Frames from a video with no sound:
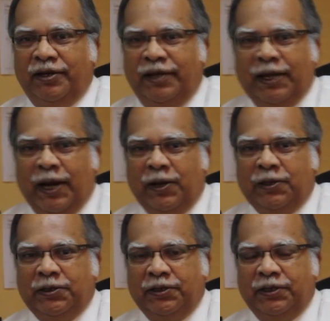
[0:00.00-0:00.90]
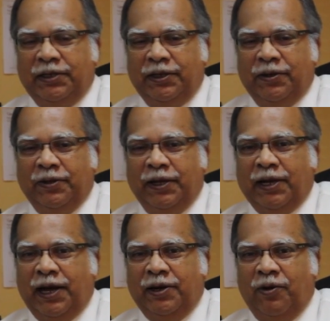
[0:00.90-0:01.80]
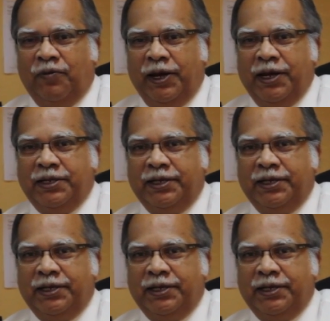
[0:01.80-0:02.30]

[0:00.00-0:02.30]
They can't operate in